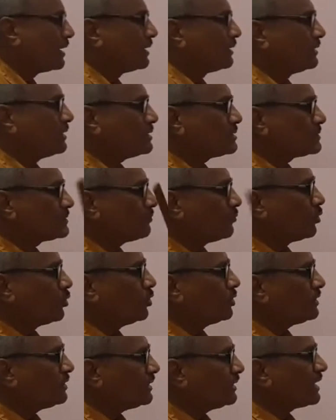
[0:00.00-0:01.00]
This
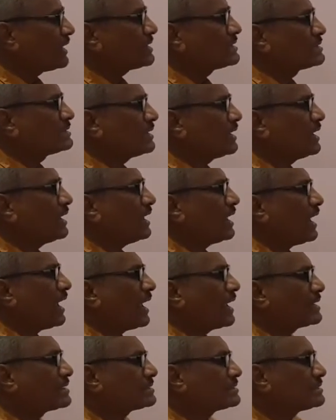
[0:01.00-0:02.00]
Mohan Girase
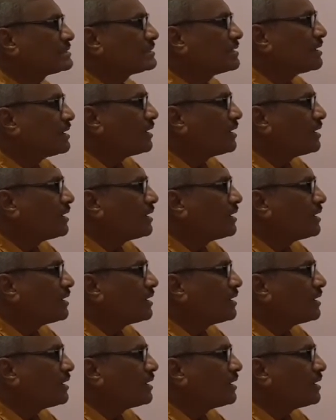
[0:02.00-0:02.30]
has